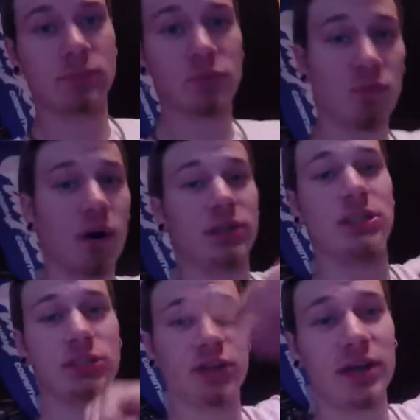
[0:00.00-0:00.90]

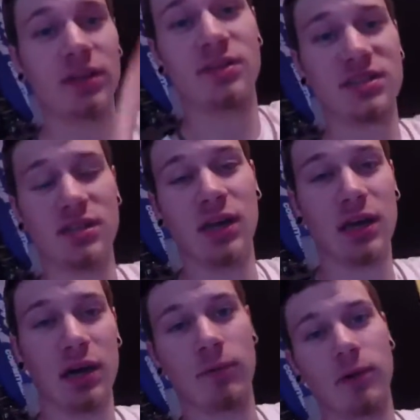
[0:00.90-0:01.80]
watched Chicken the Snake
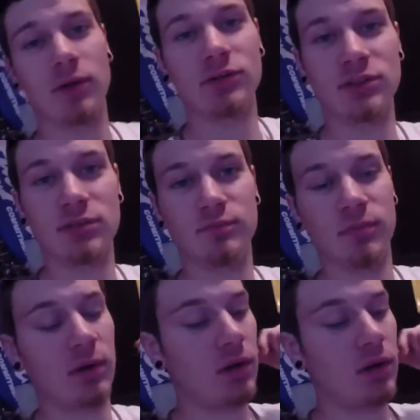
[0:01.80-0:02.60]
out when I was um,